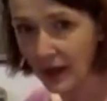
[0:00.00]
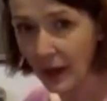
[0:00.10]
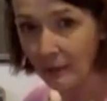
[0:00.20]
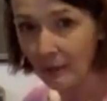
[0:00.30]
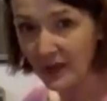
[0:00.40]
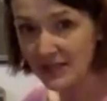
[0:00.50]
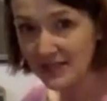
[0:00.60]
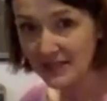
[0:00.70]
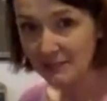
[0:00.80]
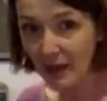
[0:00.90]
I can
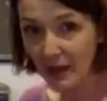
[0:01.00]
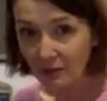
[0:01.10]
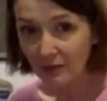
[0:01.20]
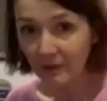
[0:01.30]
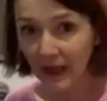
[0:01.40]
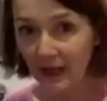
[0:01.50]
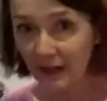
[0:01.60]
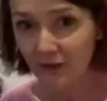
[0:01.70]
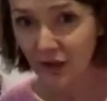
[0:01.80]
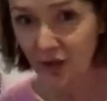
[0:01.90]
smell that lovely
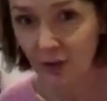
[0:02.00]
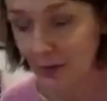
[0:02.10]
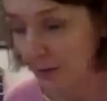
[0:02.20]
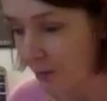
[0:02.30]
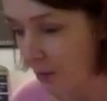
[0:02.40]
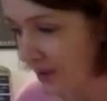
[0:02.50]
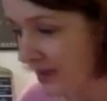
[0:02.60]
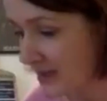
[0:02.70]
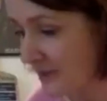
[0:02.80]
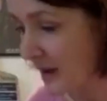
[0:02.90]
cumin and paprika
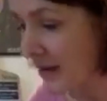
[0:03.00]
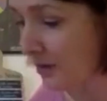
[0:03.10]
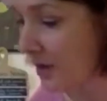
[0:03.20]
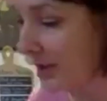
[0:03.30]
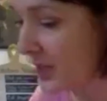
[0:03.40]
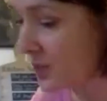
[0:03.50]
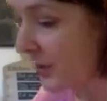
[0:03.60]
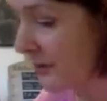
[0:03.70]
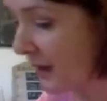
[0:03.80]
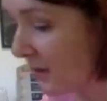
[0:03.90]
smell. So I'm
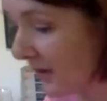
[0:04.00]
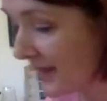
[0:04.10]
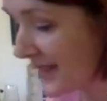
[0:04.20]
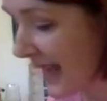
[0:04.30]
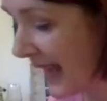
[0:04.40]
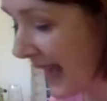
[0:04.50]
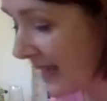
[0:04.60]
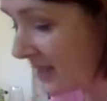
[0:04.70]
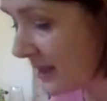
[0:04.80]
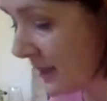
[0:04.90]
now going to add
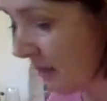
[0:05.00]
my